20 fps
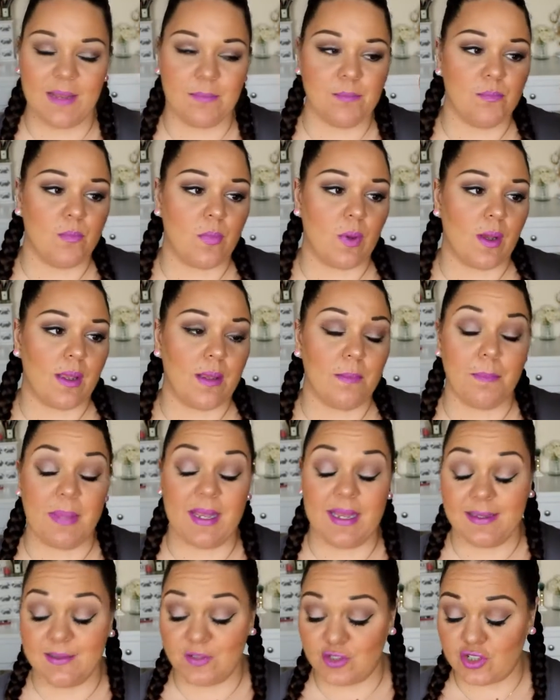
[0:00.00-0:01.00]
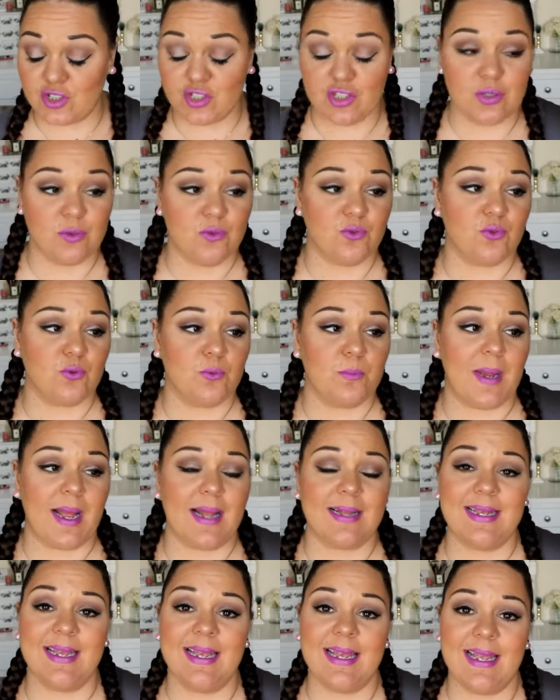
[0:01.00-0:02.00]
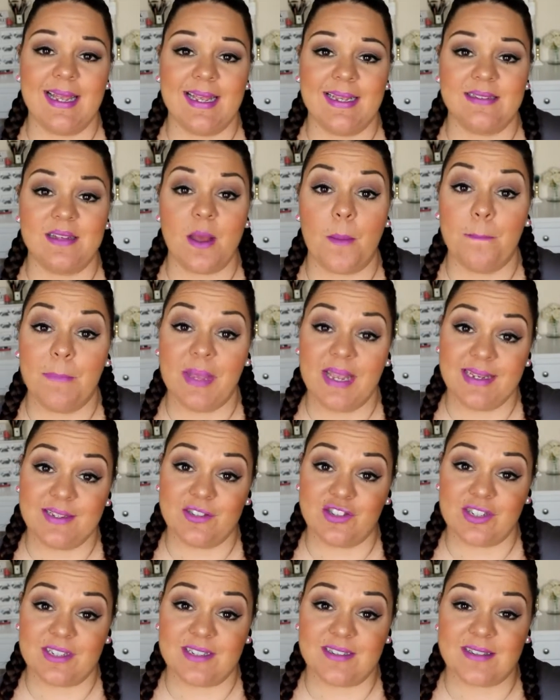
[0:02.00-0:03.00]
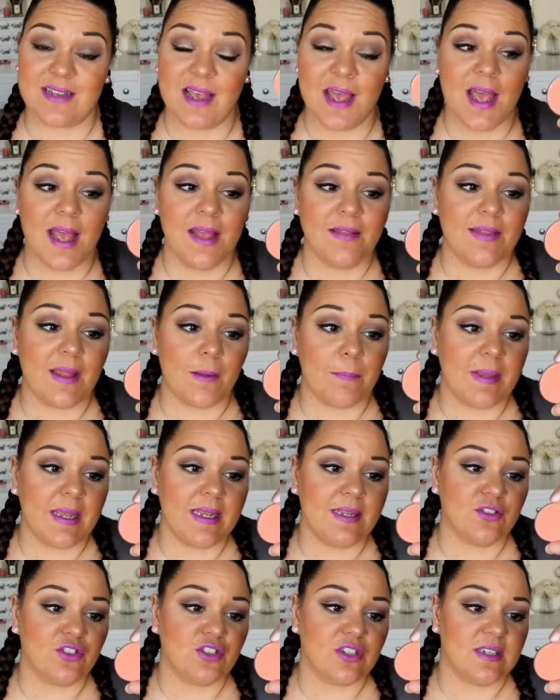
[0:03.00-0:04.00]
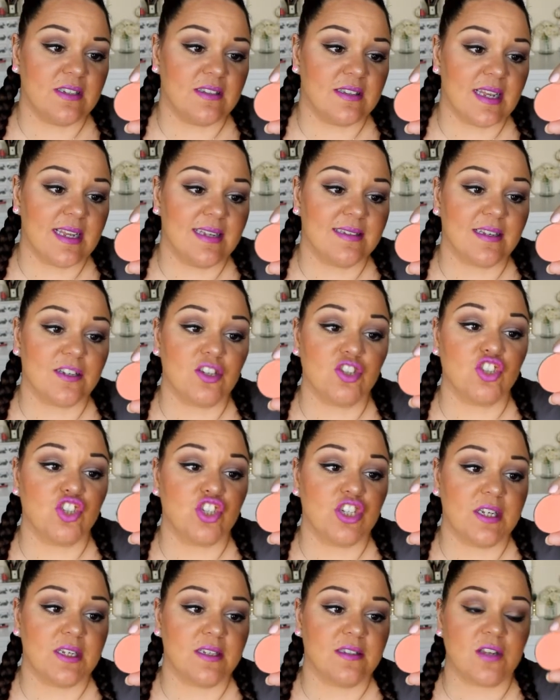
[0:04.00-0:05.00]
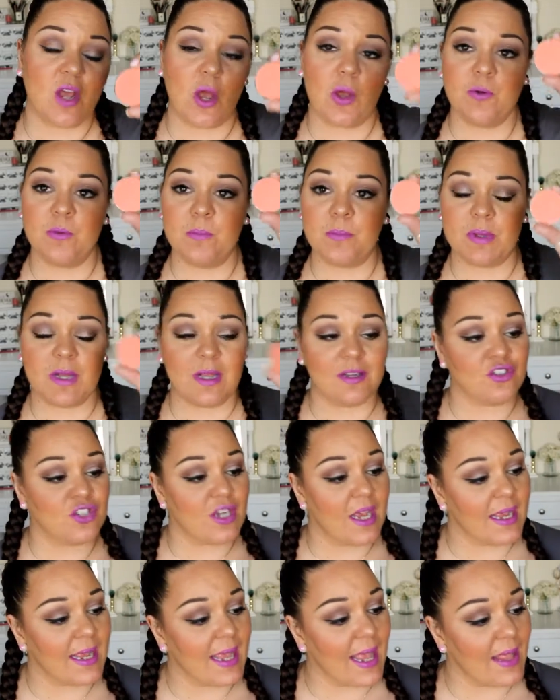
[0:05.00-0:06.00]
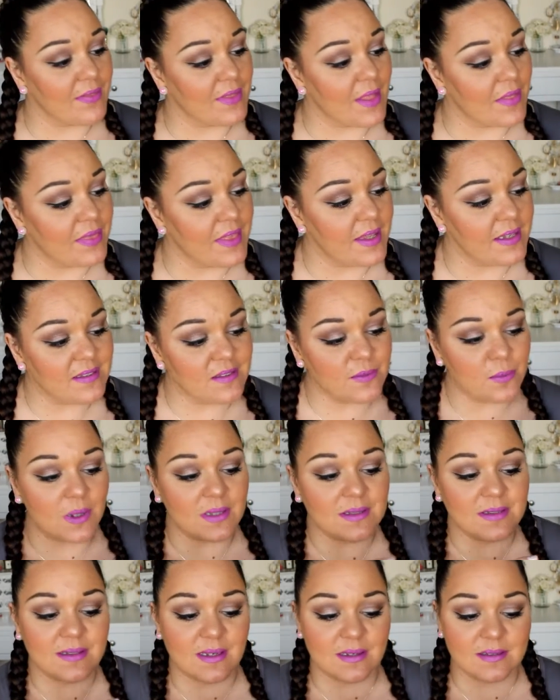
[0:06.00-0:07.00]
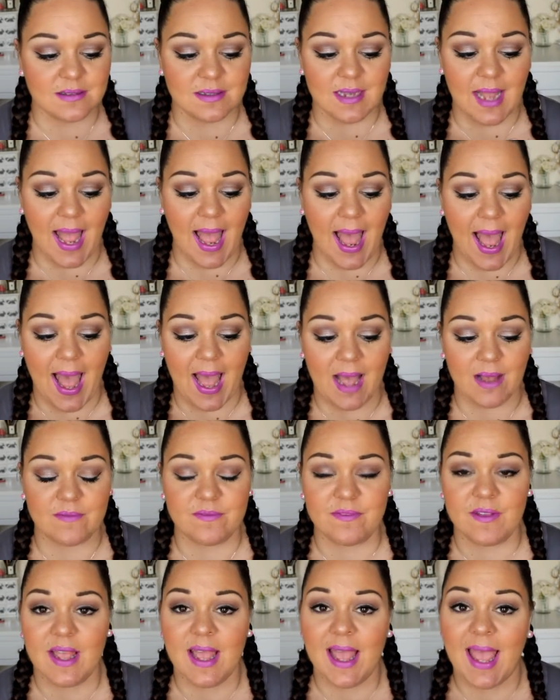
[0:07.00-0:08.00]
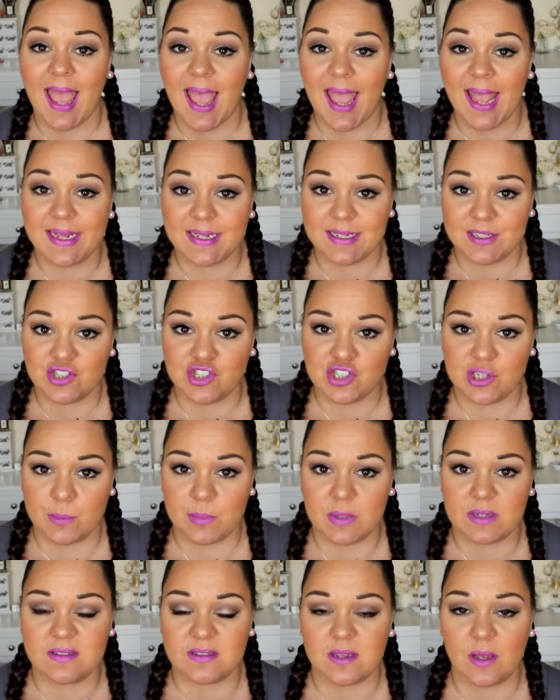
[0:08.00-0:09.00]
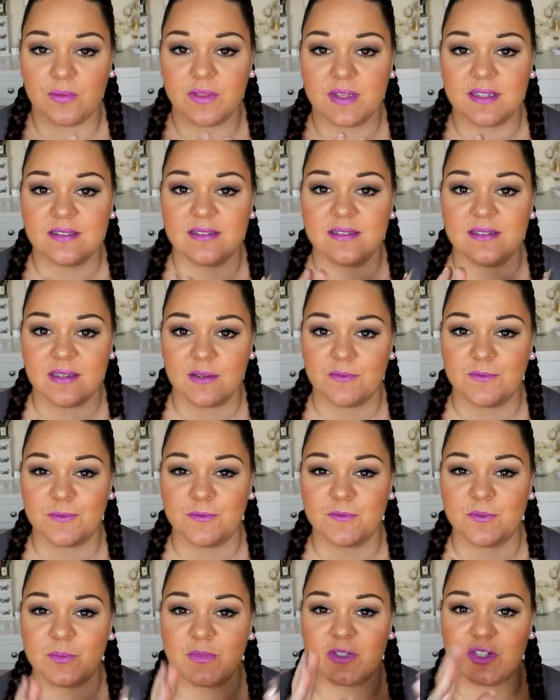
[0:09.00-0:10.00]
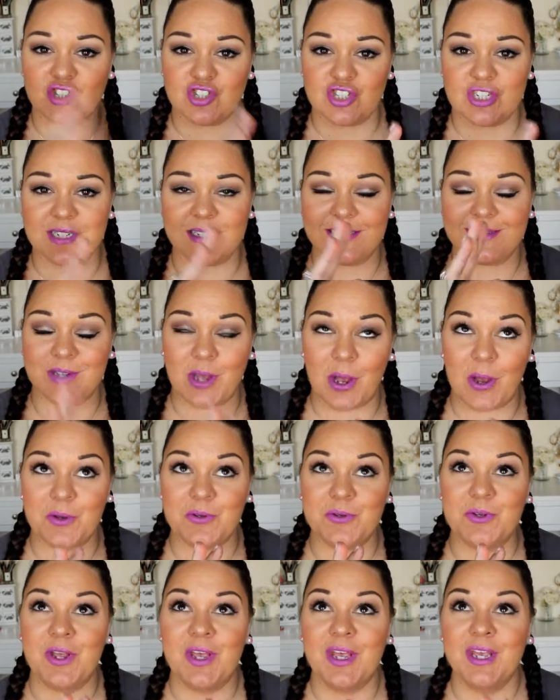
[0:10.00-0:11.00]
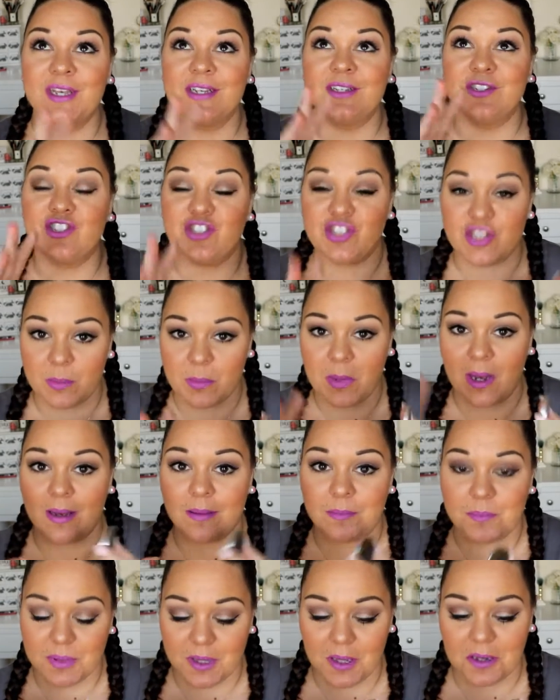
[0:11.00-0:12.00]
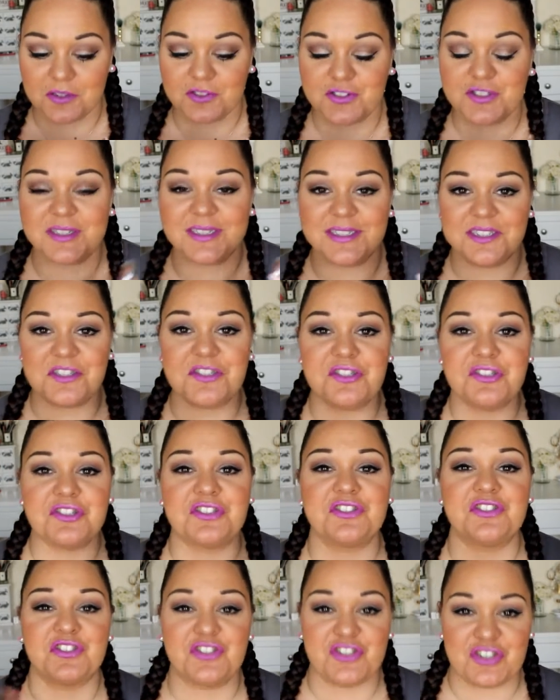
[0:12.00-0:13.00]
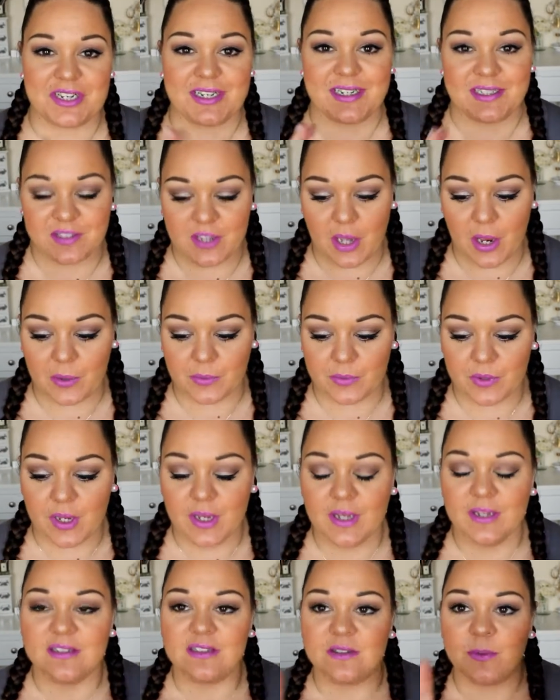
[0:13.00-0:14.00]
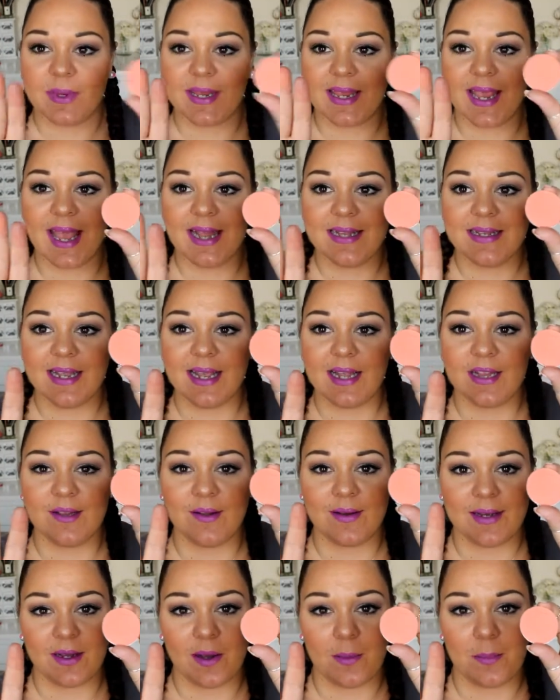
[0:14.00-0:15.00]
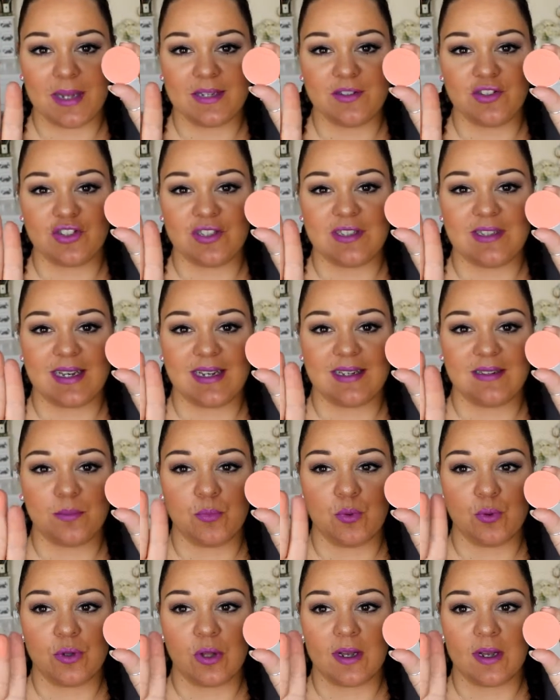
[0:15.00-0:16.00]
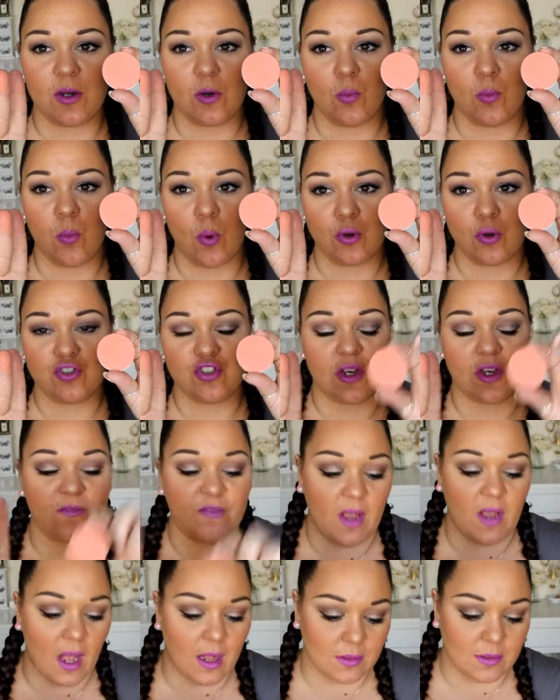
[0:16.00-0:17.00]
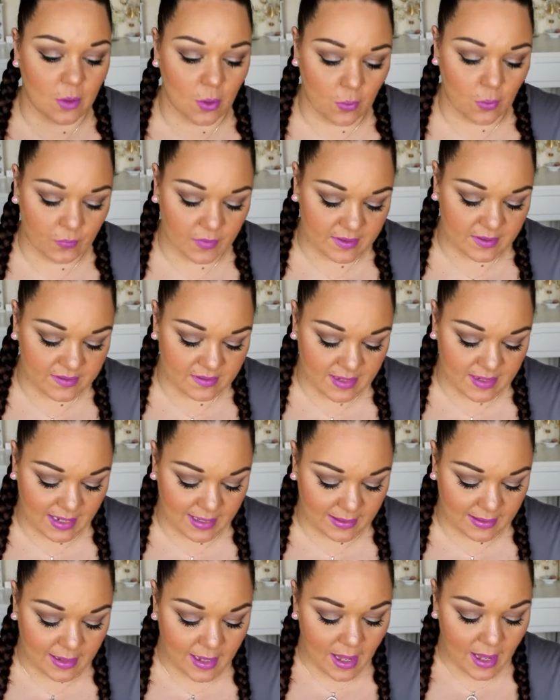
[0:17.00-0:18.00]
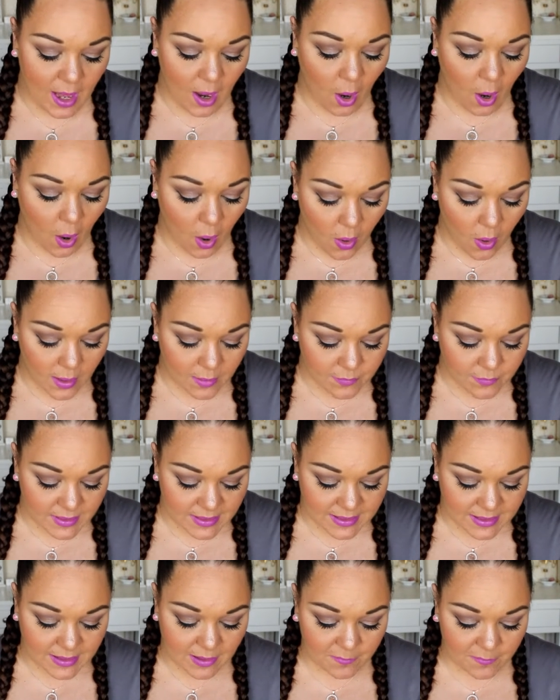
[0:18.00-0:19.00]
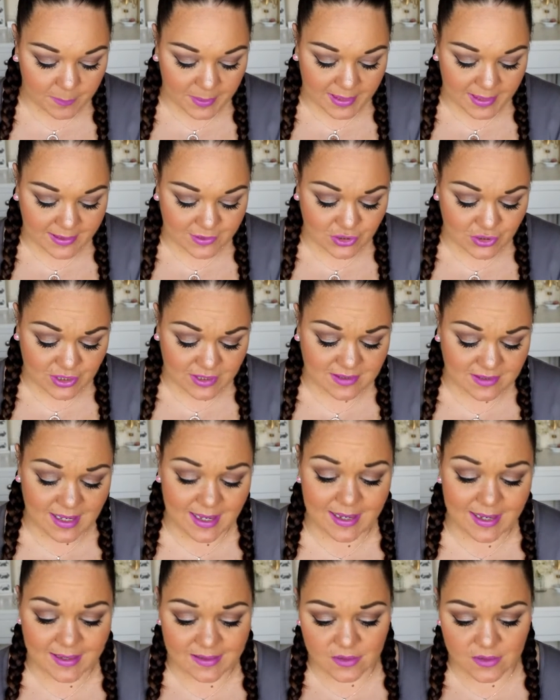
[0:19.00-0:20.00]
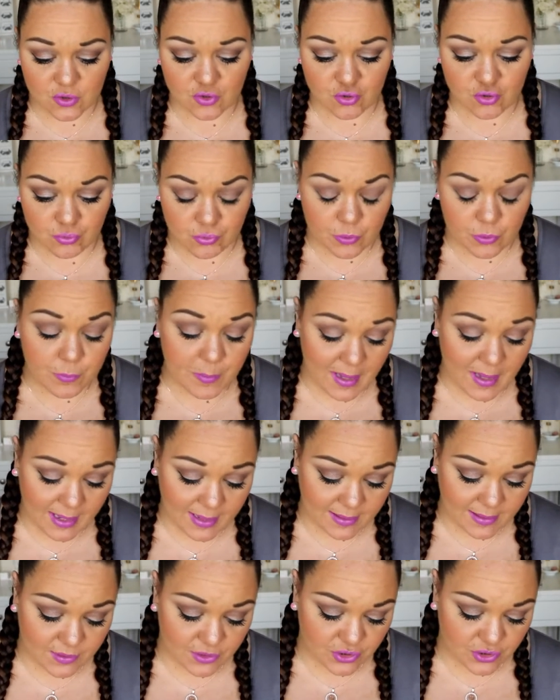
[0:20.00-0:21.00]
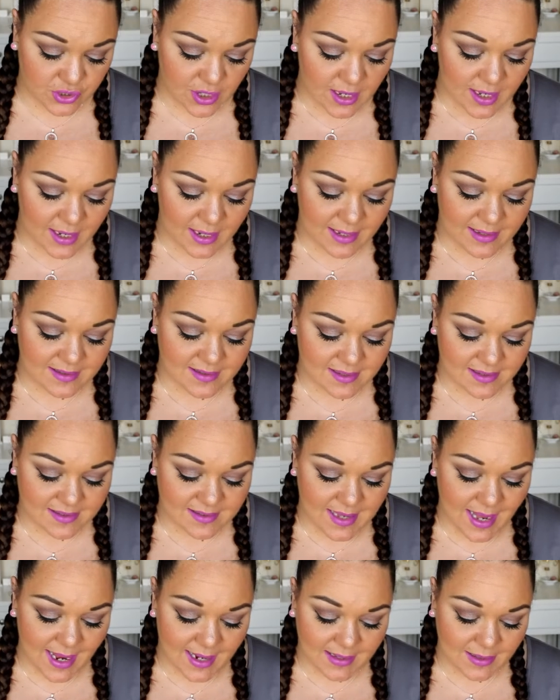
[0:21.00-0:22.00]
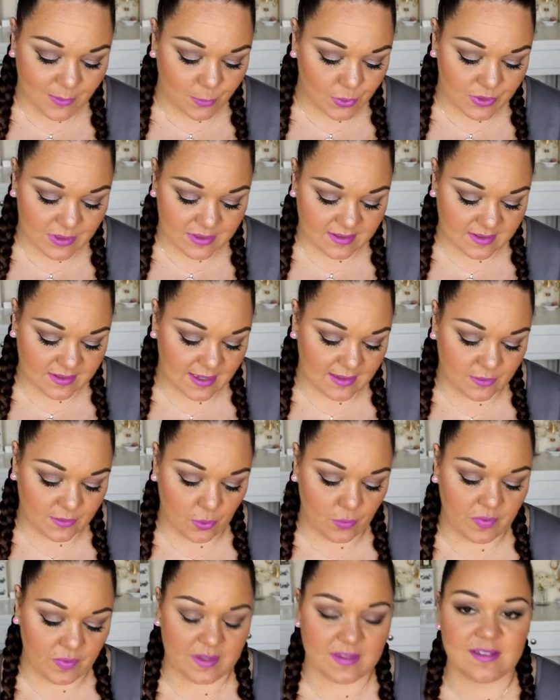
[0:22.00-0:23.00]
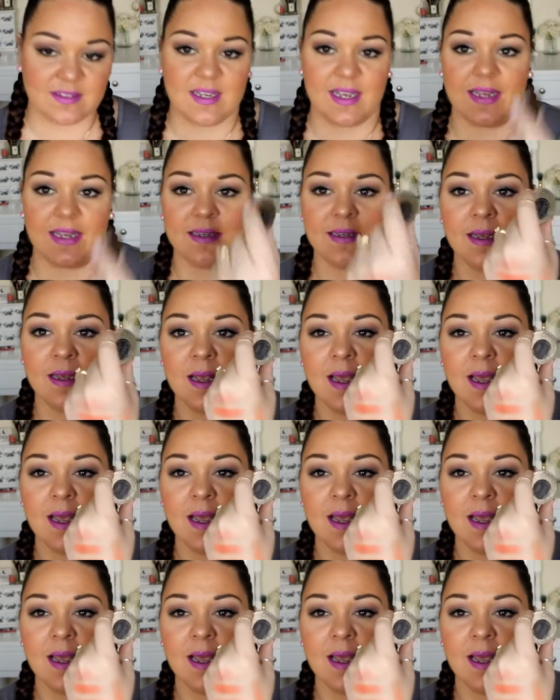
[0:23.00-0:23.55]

in my peach and neutral palette is Peaches. Now Peaches is a sheer tone blush again. This one doesn't have any shimmer, so this is different from the sheer tone shimmer blush. This is just a sheer tone, so again, like I mentioned, it's more like a wash of colour on the skin. I really love Peaches. It is a true peach. It's exactly what it says on the tin,